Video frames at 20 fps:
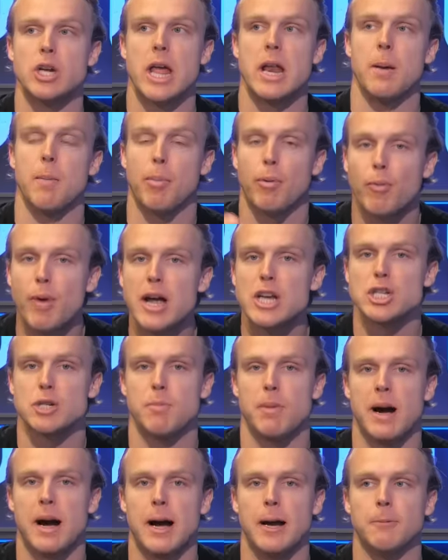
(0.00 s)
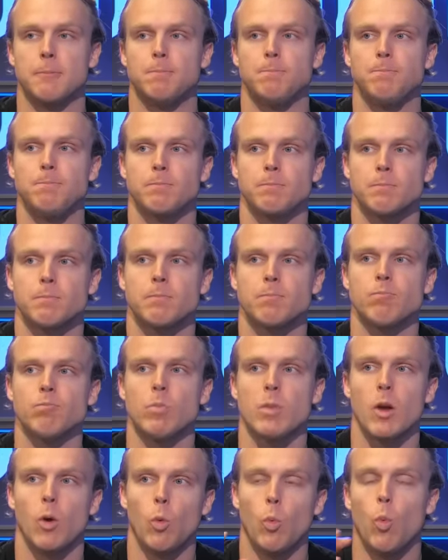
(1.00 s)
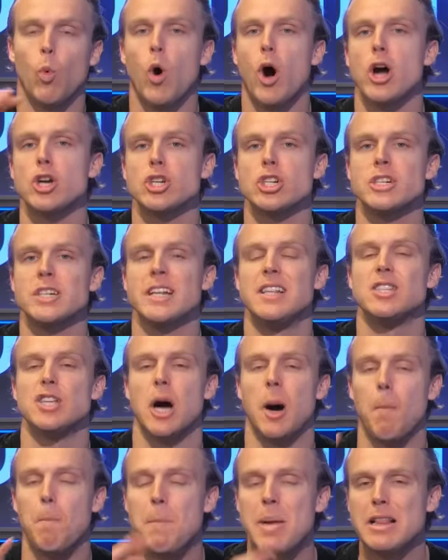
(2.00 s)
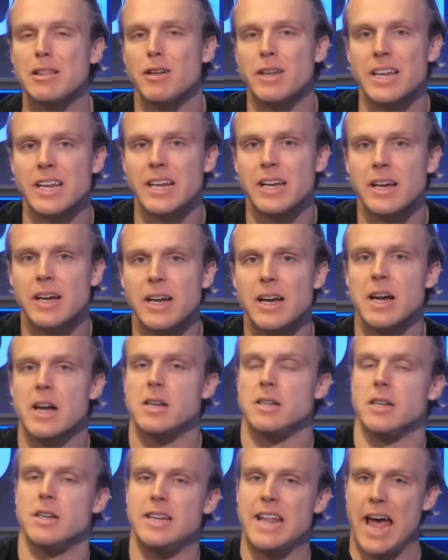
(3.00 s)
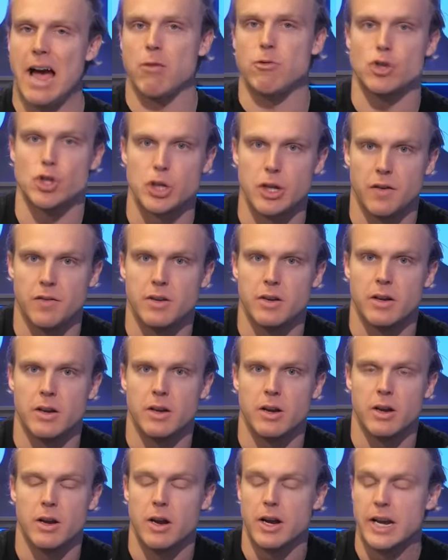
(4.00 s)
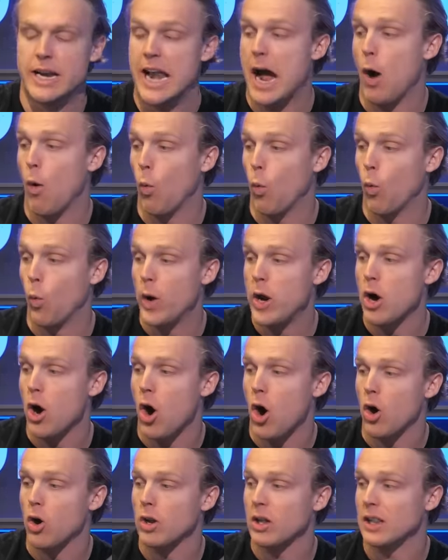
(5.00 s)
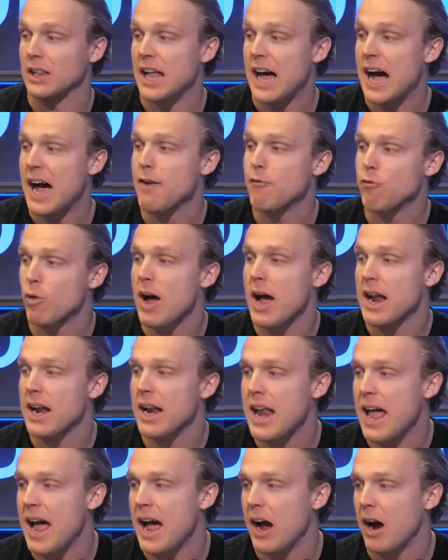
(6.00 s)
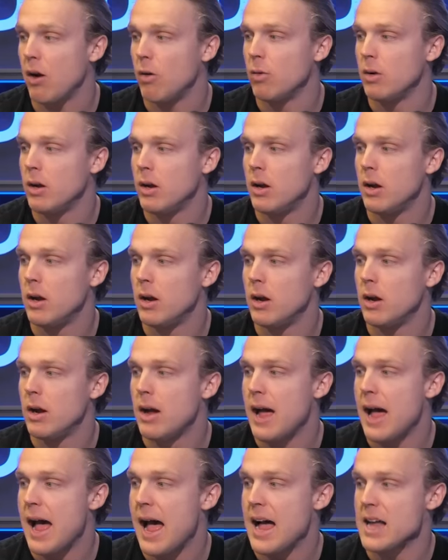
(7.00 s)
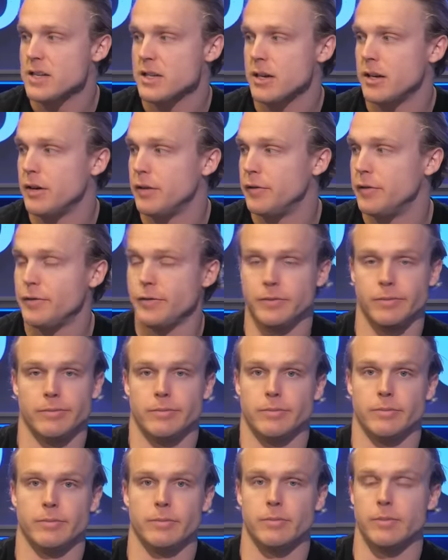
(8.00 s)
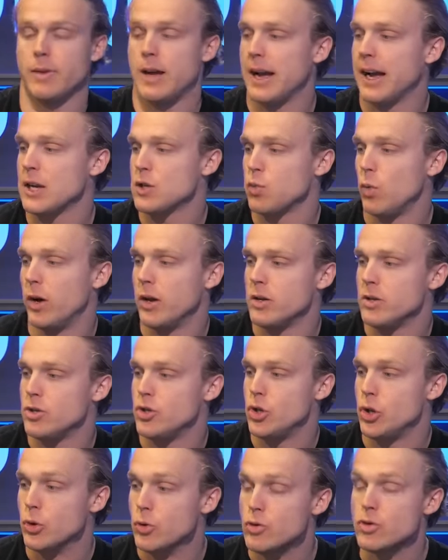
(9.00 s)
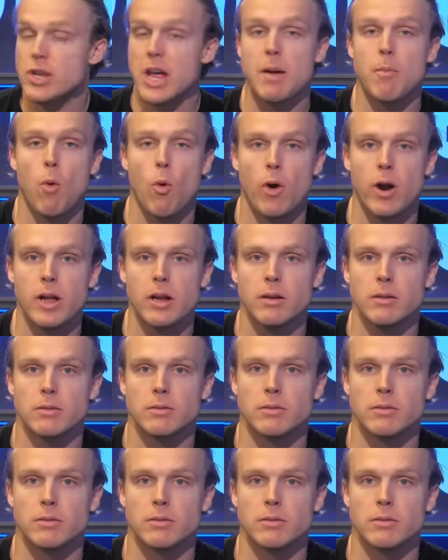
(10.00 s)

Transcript: and impressed by Washington's ability to downshift. Now, we are live right now as of, I guess, what, Tuesday morning?